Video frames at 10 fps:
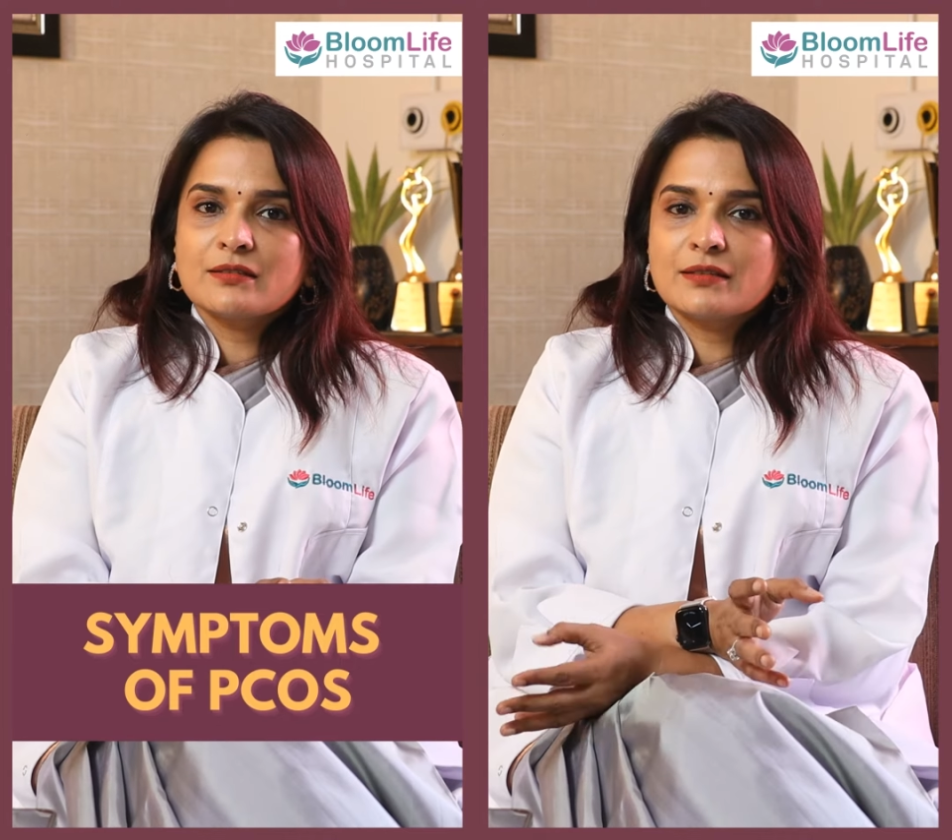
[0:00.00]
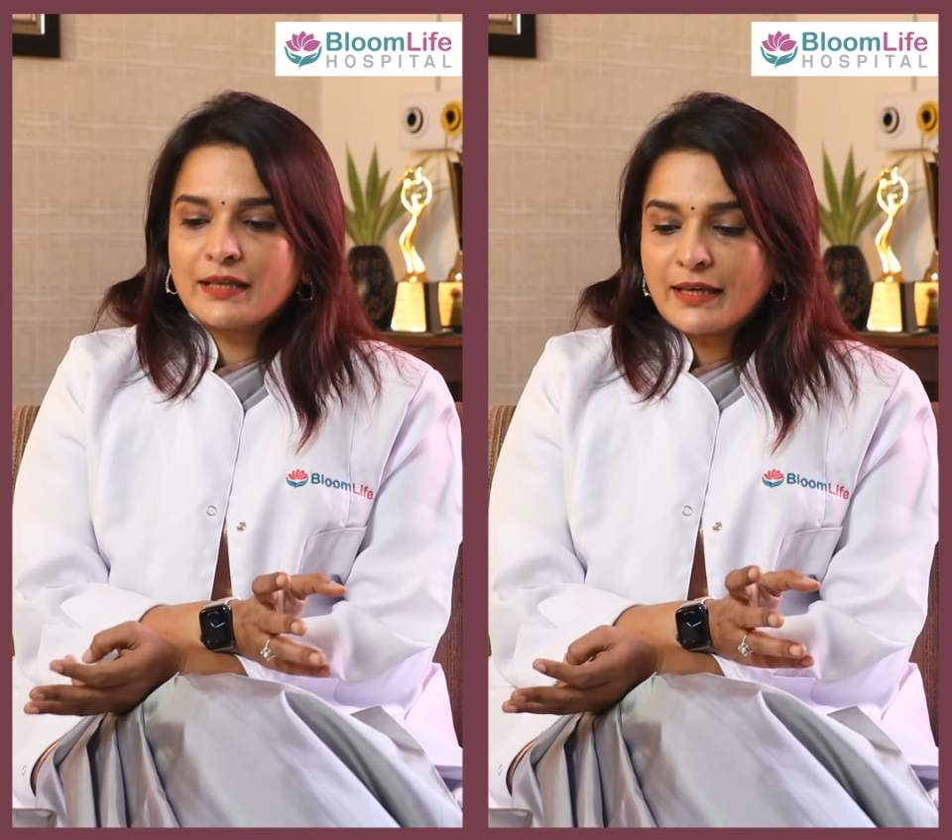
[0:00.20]

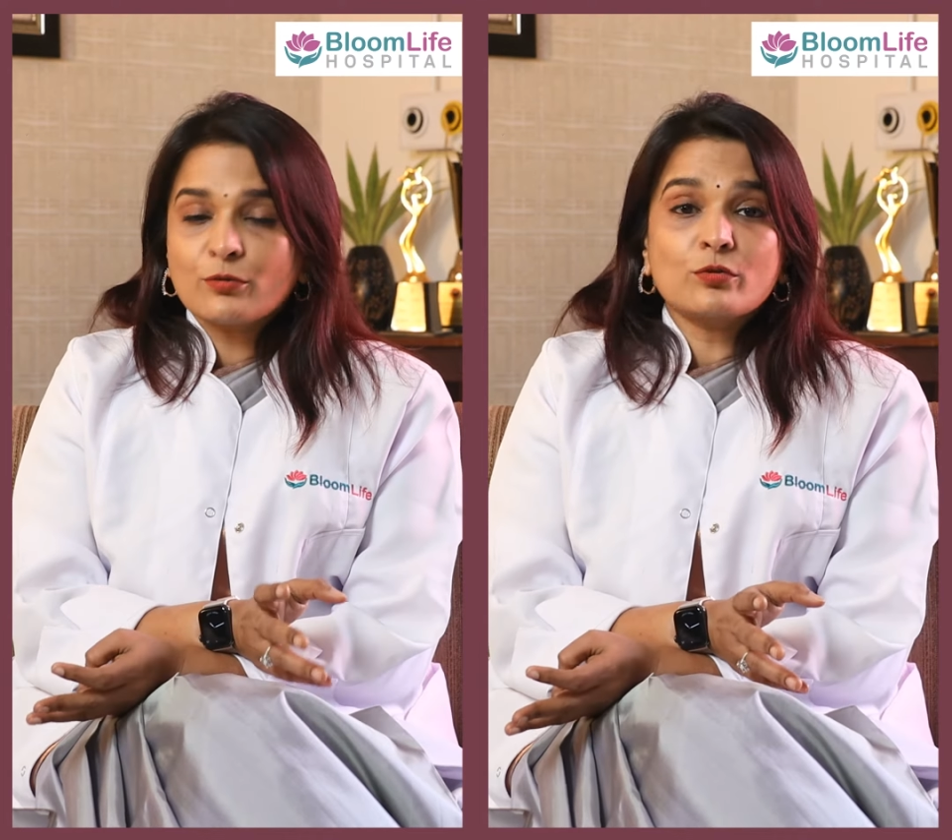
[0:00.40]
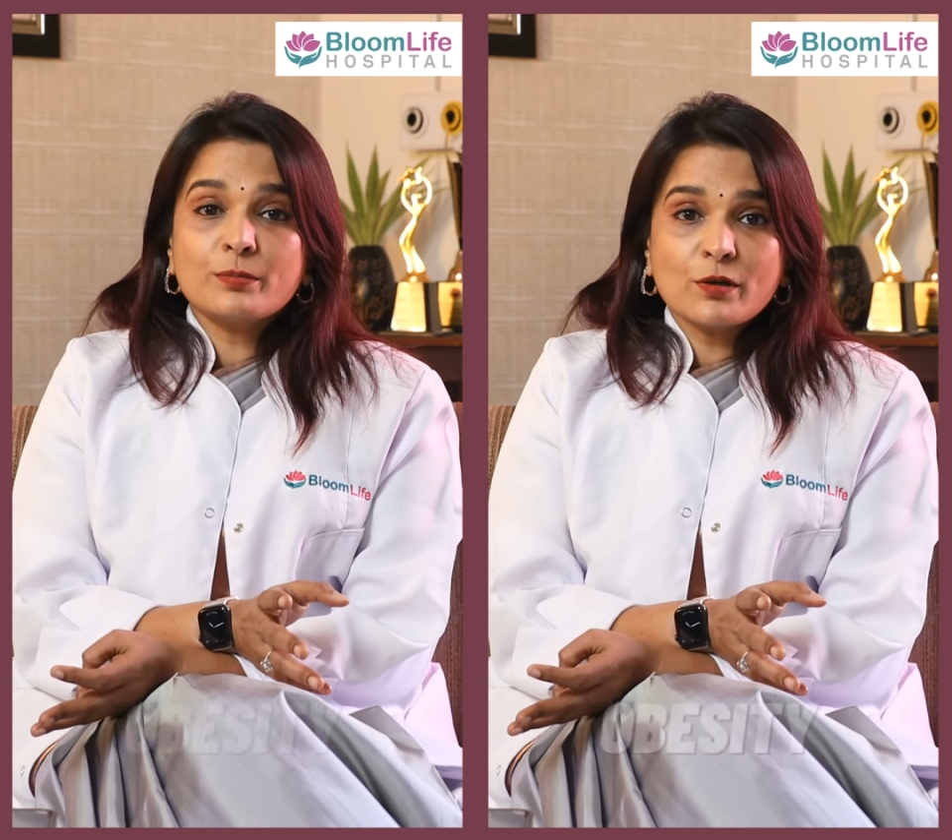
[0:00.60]
There
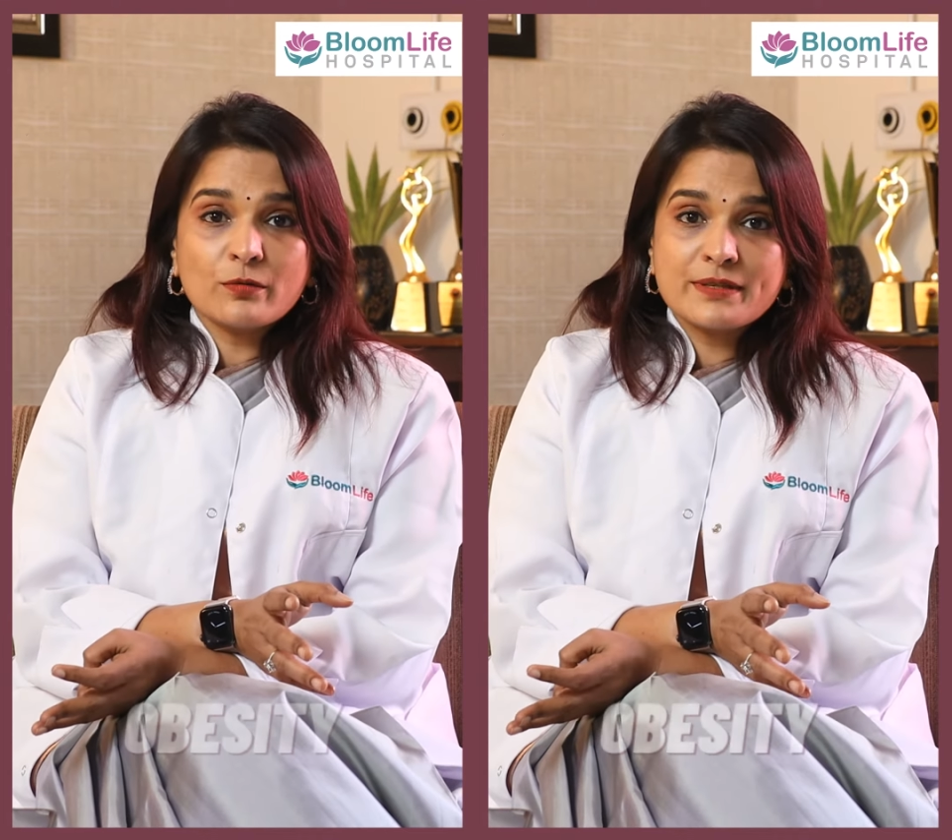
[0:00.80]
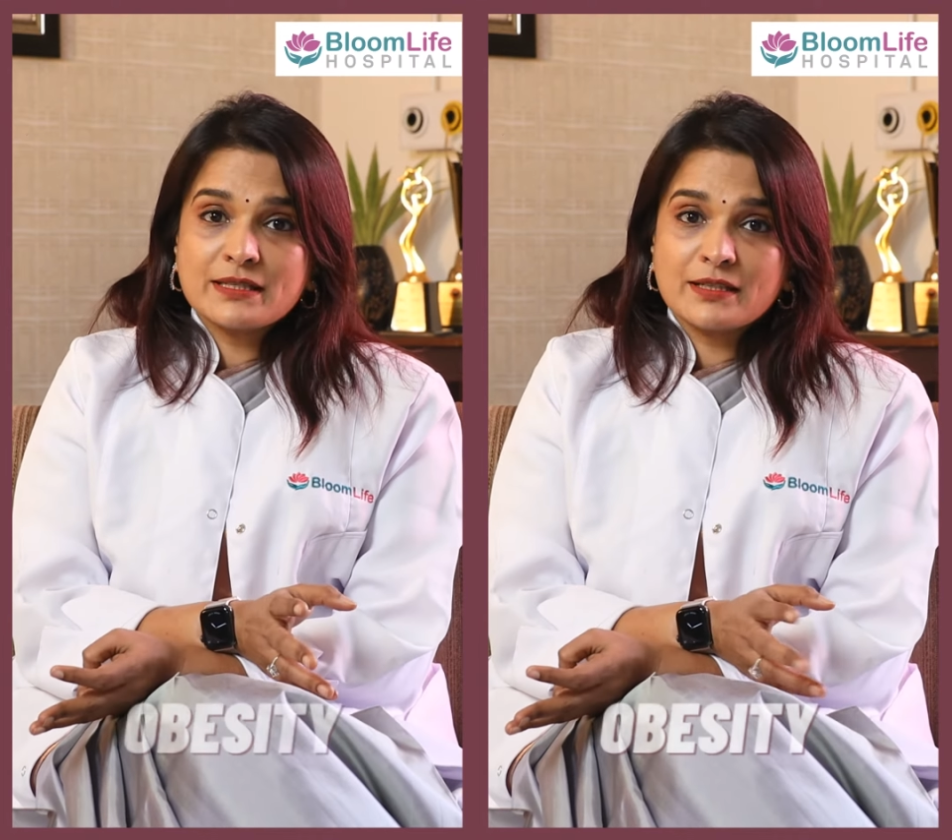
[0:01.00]
could be
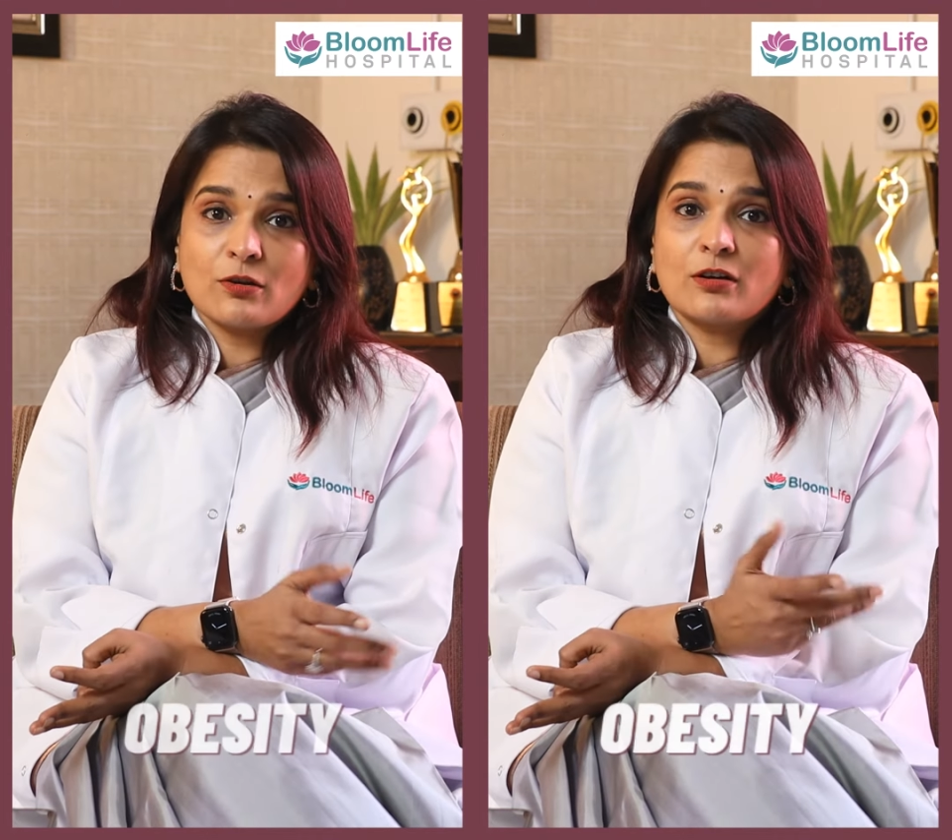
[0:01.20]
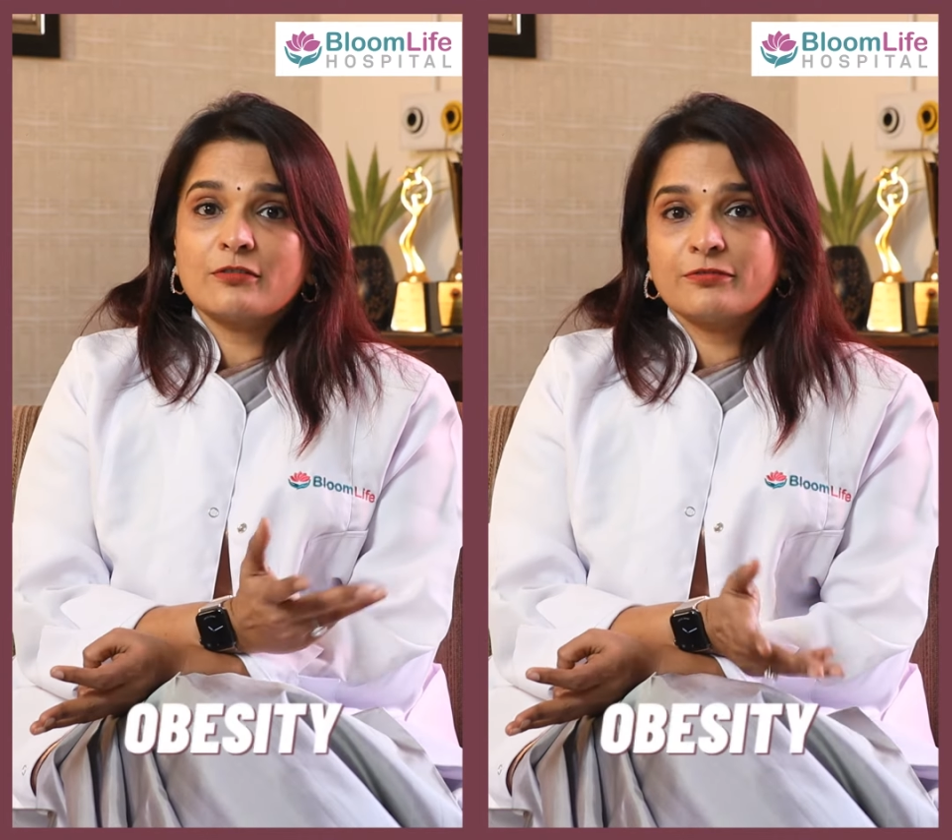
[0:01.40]
obesity, a
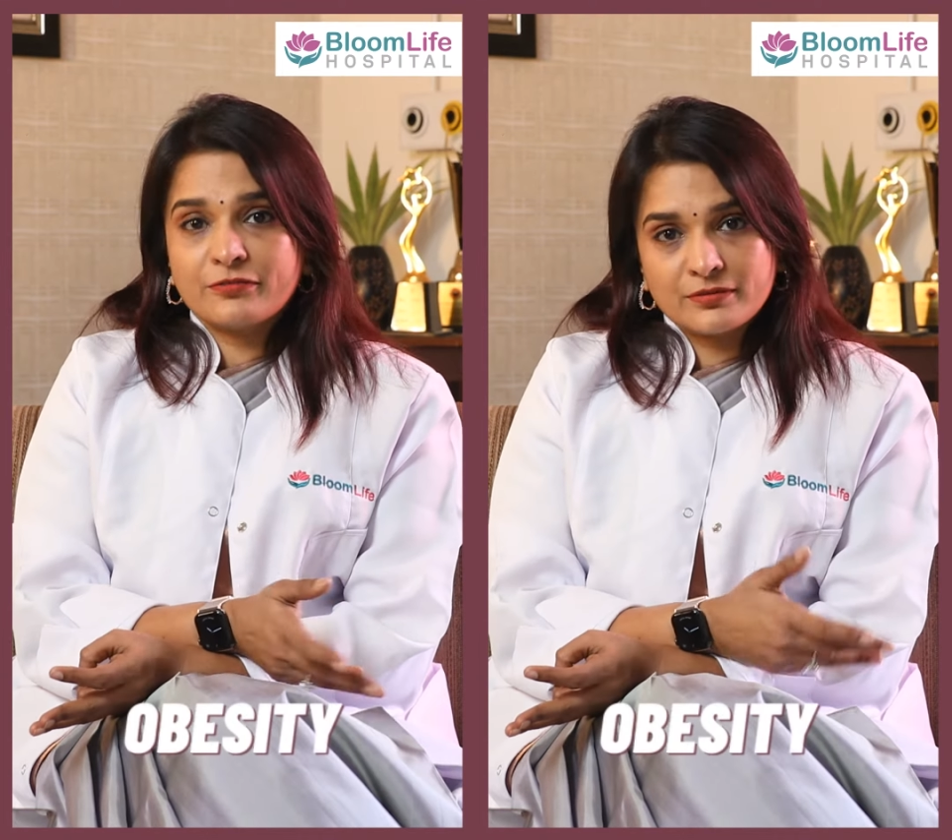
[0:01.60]
lot of